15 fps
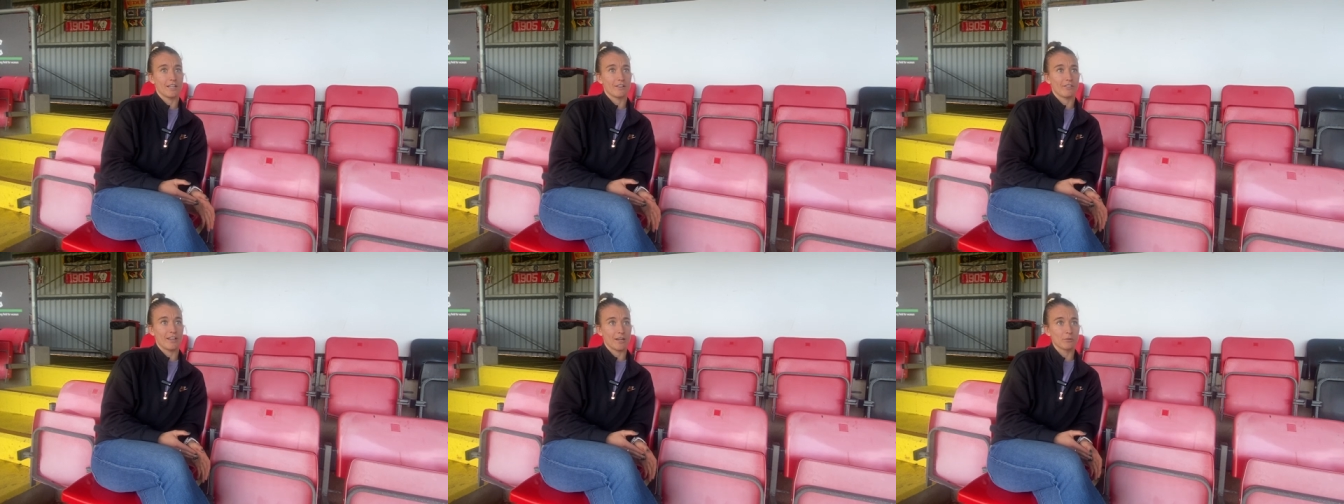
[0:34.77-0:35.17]

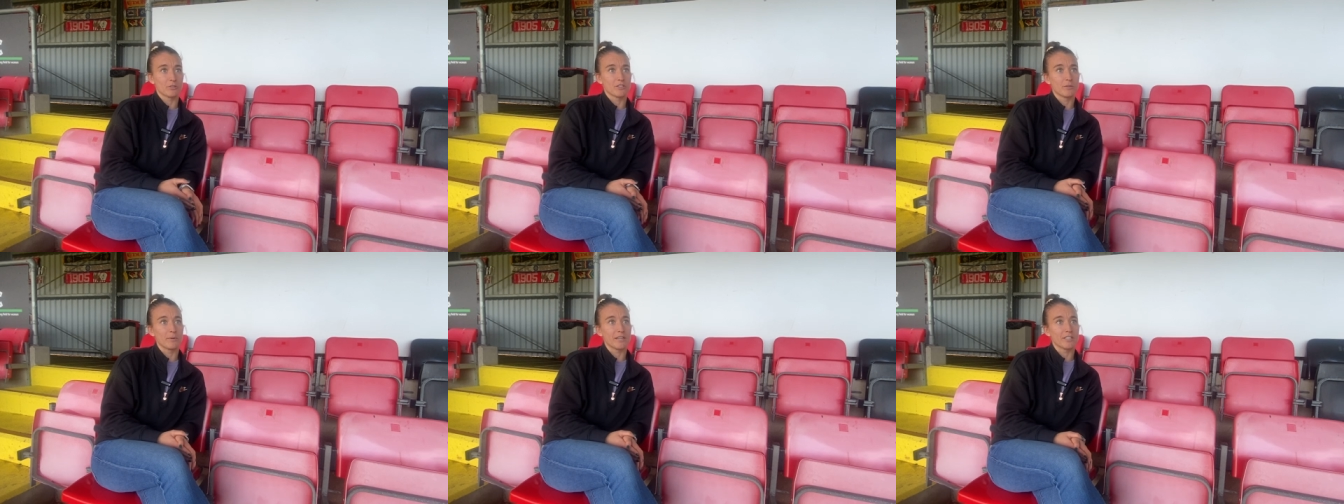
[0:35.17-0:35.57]
that was
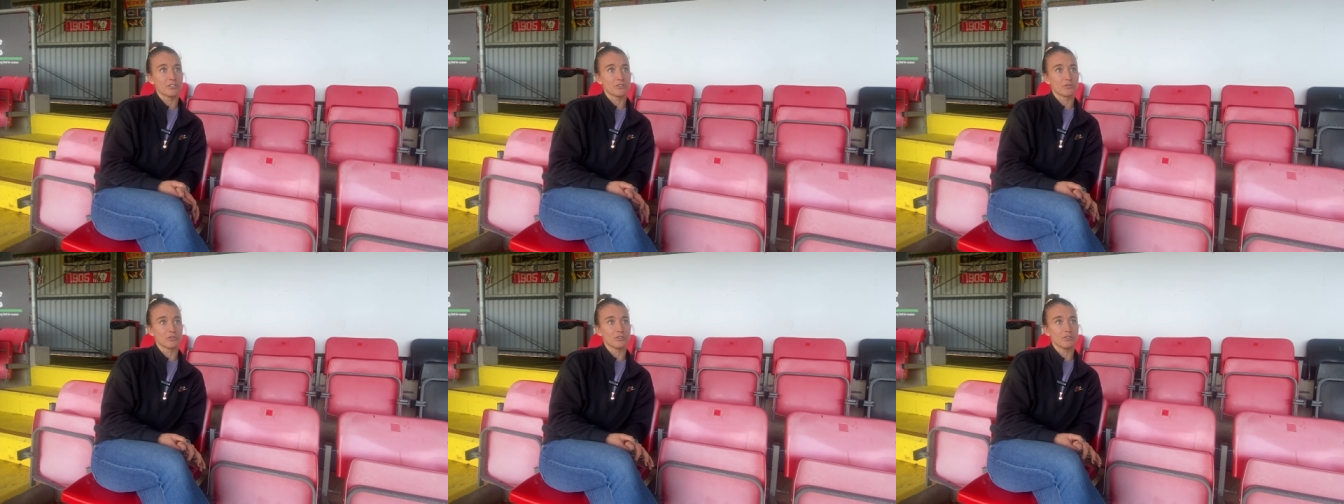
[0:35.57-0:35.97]
the biggest
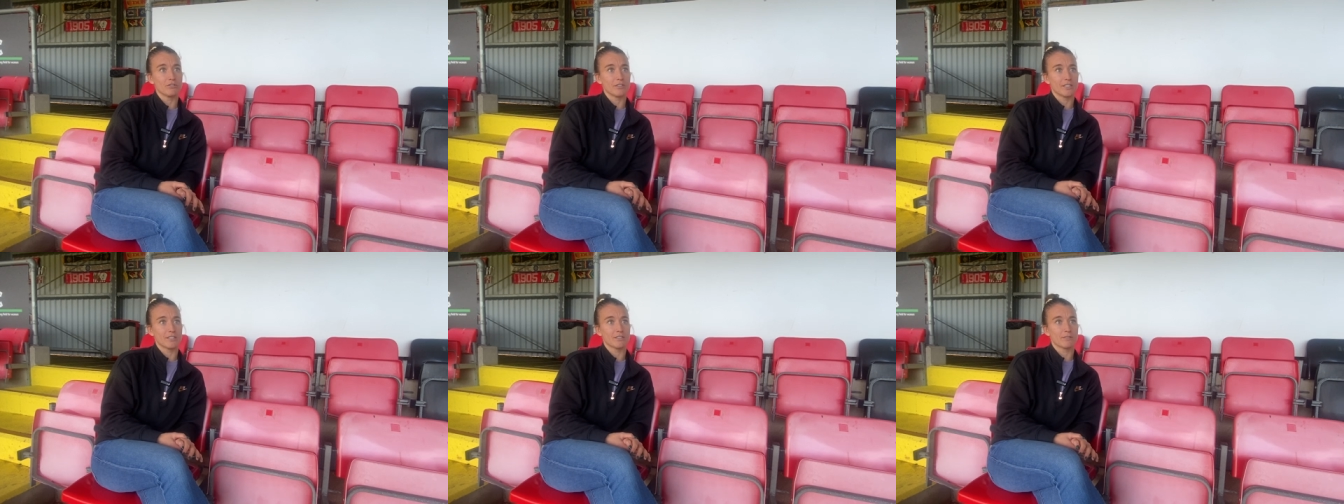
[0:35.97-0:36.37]
draw
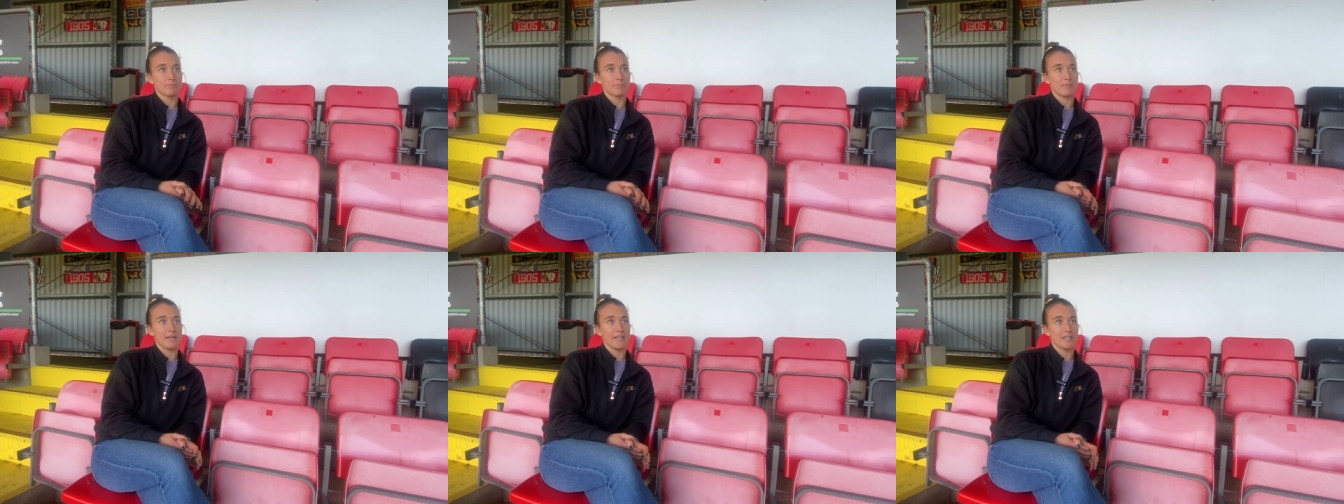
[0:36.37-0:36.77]
and
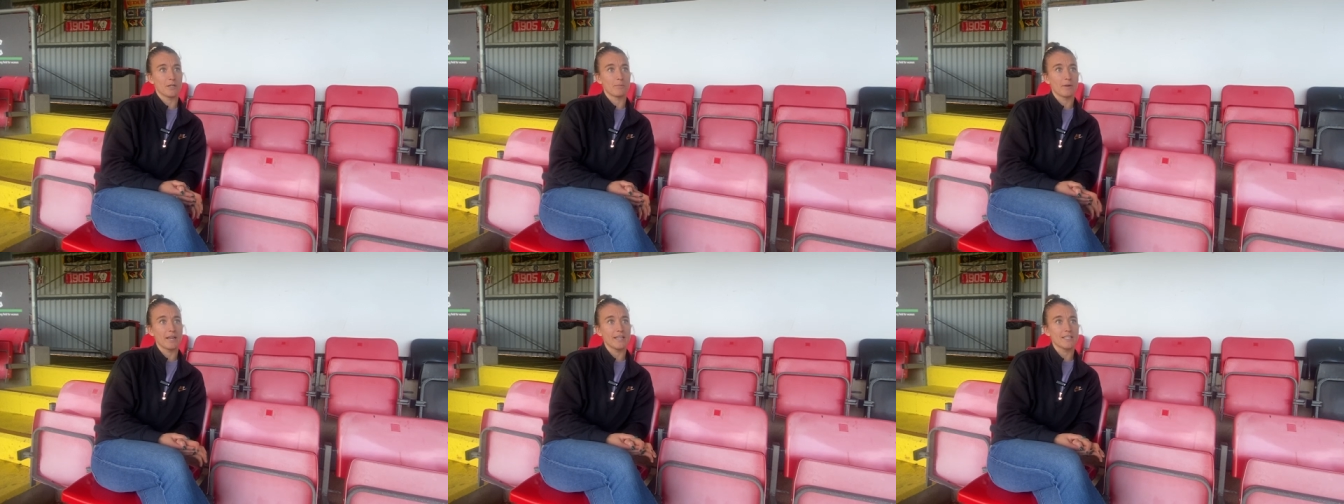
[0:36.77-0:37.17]
being at a
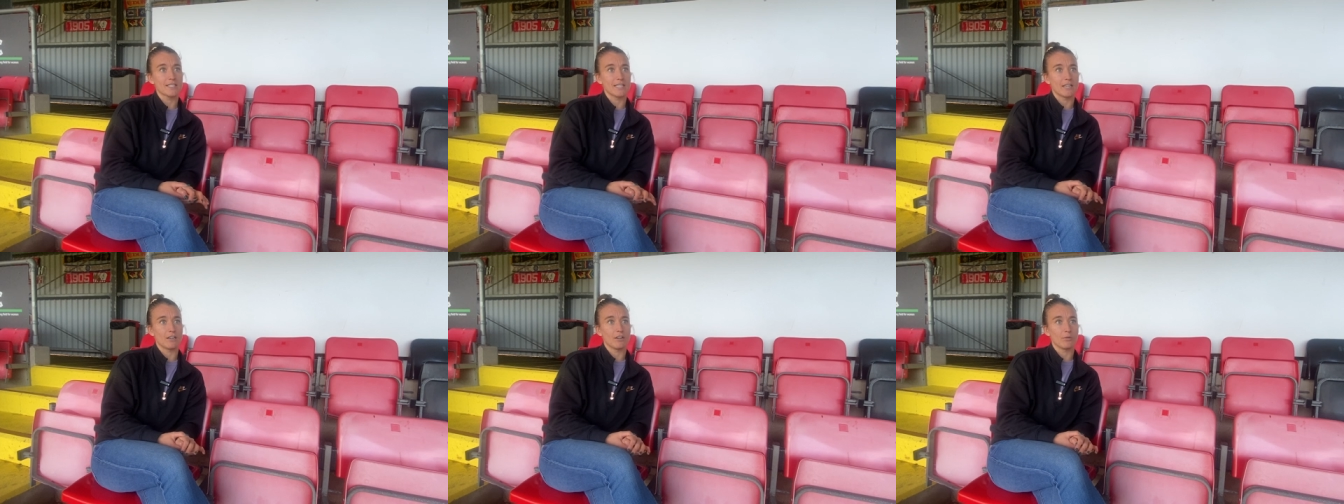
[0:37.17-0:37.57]
place
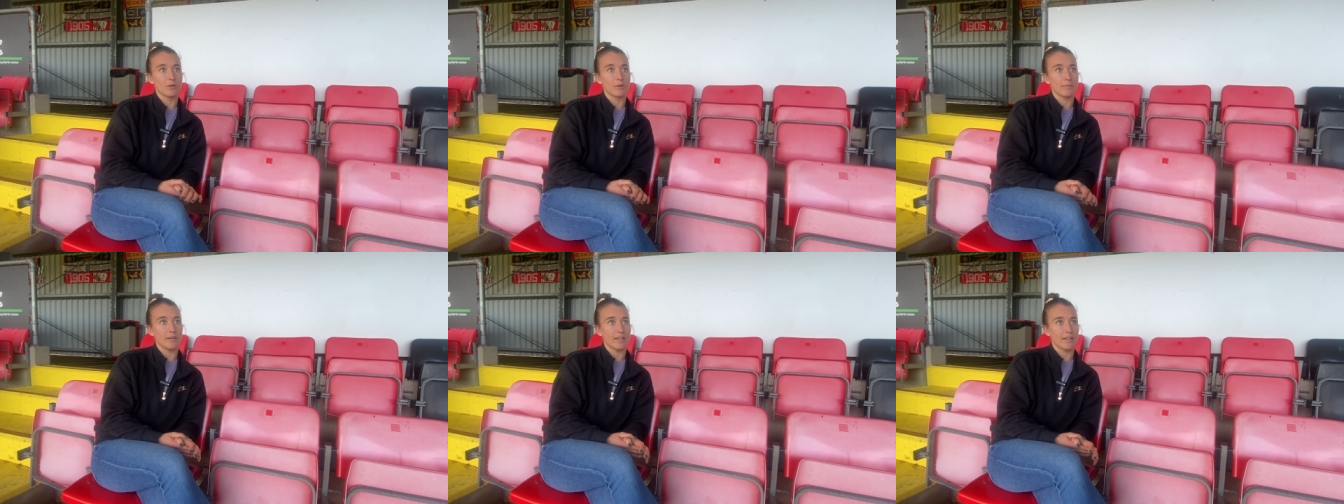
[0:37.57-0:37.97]
that I
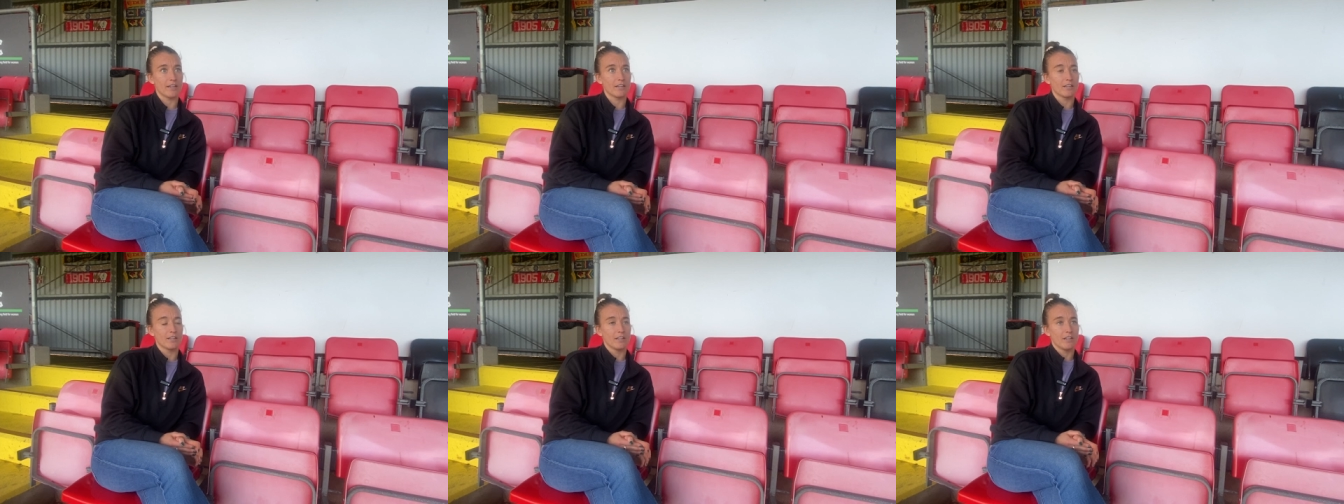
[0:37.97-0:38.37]
want to be at
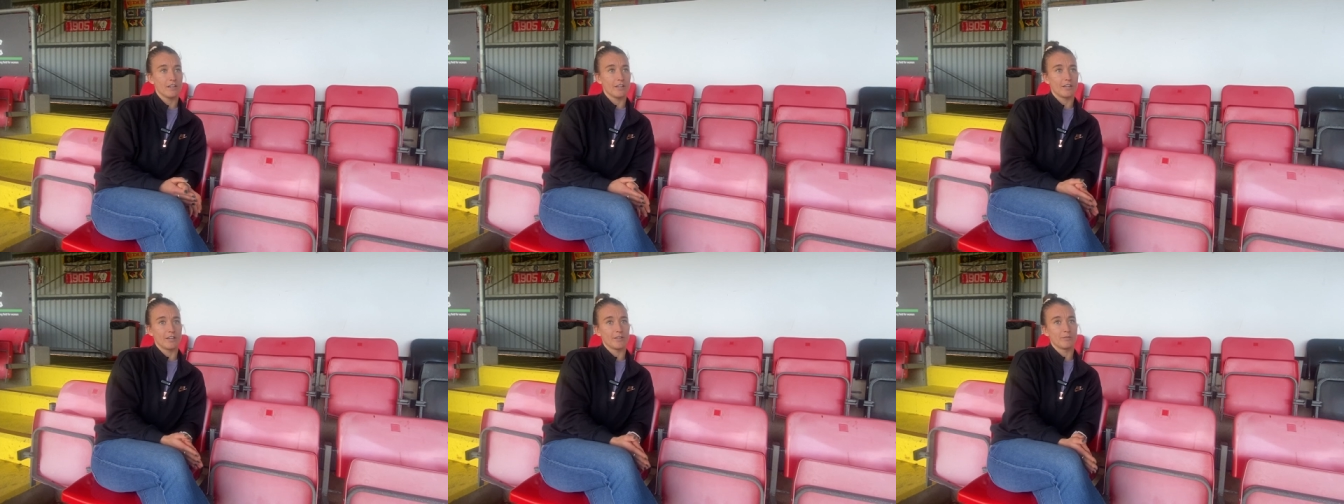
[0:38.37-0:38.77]

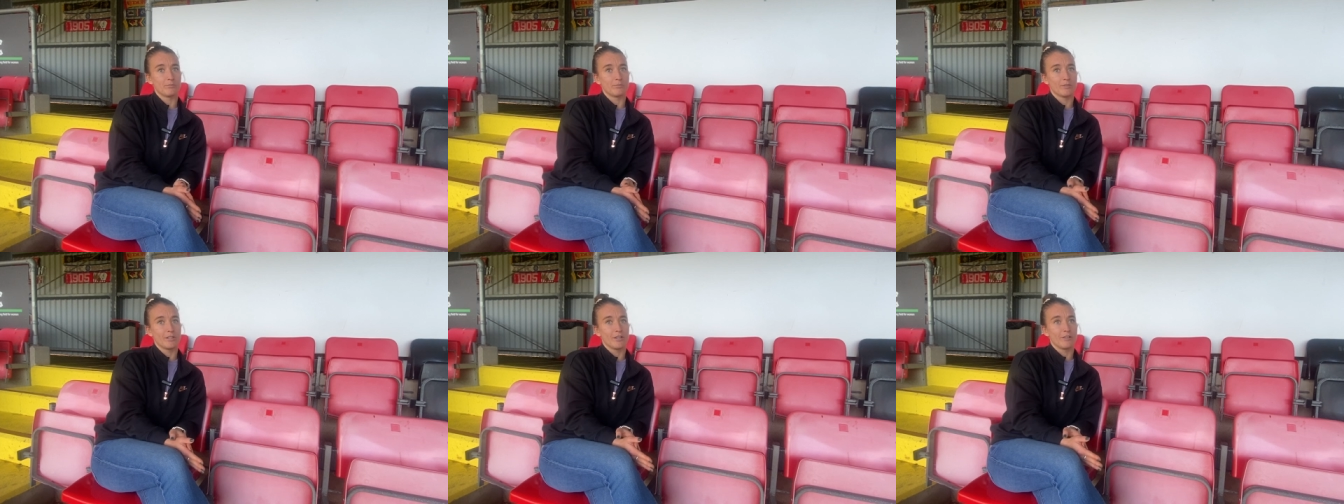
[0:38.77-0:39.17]
um,